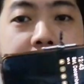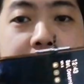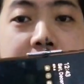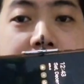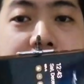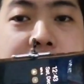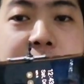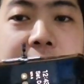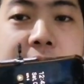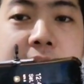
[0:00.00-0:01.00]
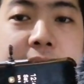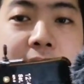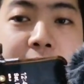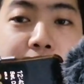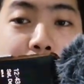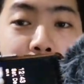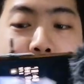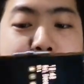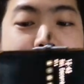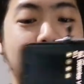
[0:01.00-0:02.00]
See,
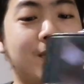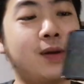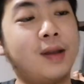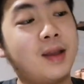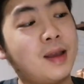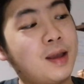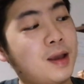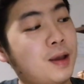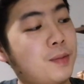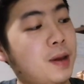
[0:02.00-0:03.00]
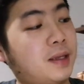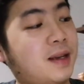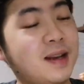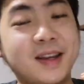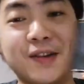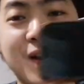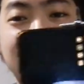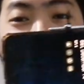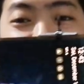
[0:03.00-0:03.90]
so basically you have